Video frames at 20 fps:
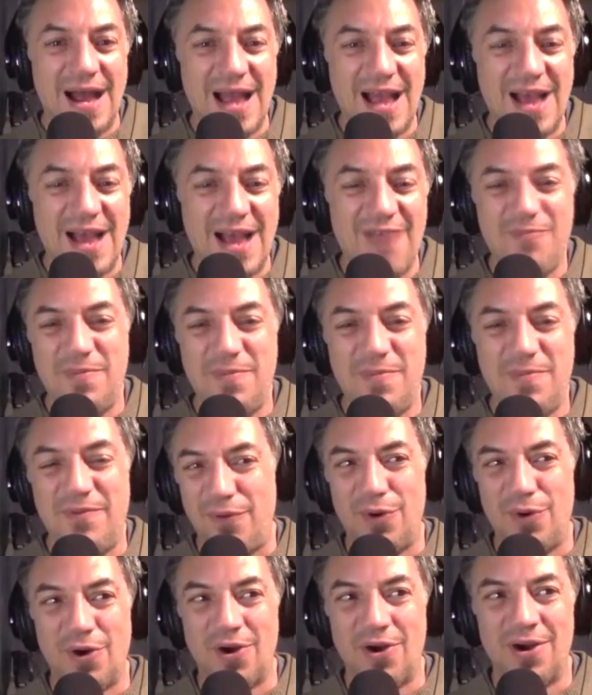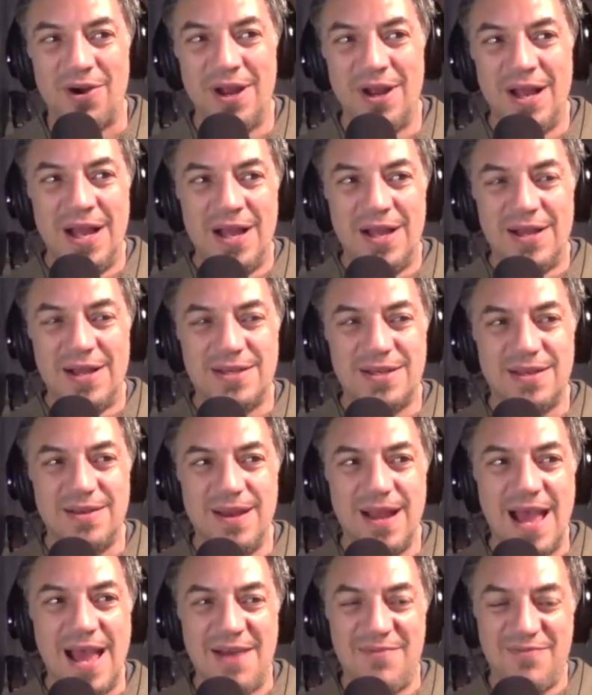have before
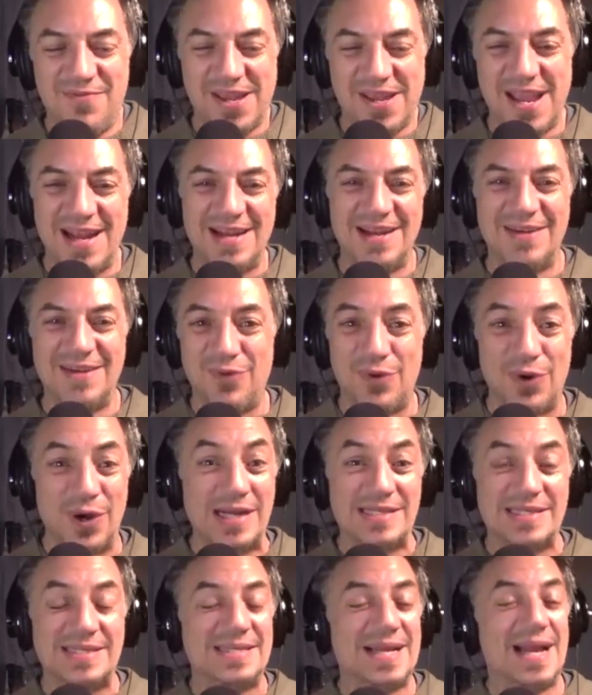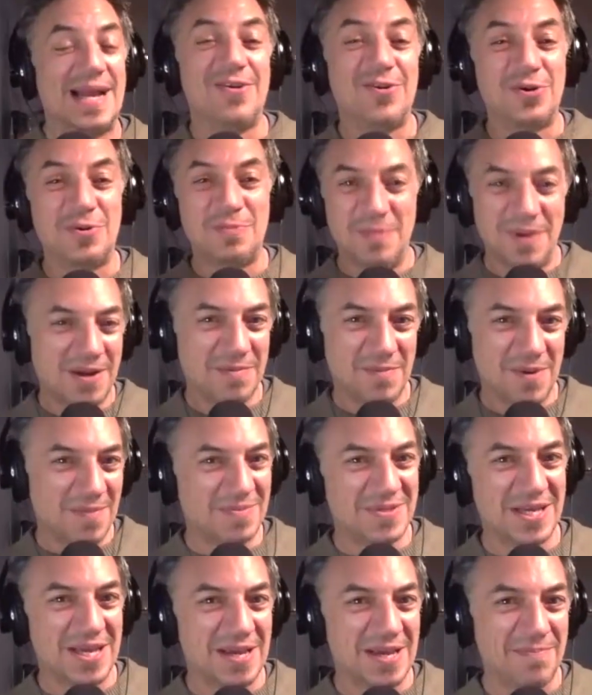advocated for a standard minimum
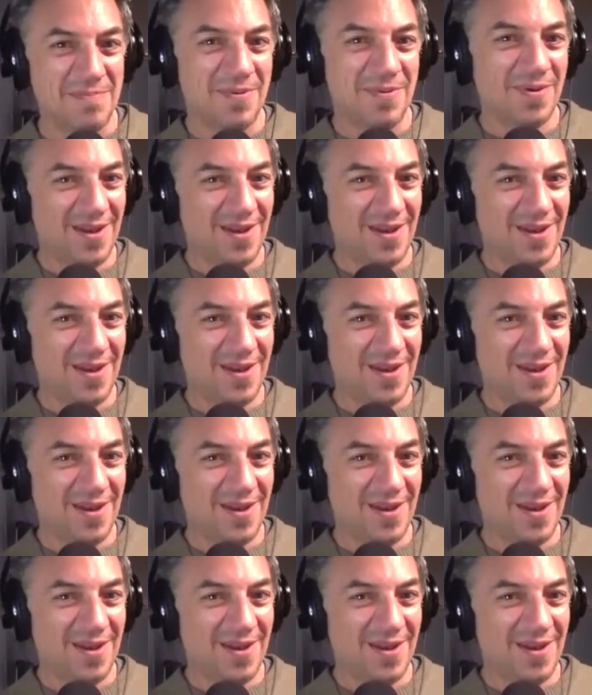tip.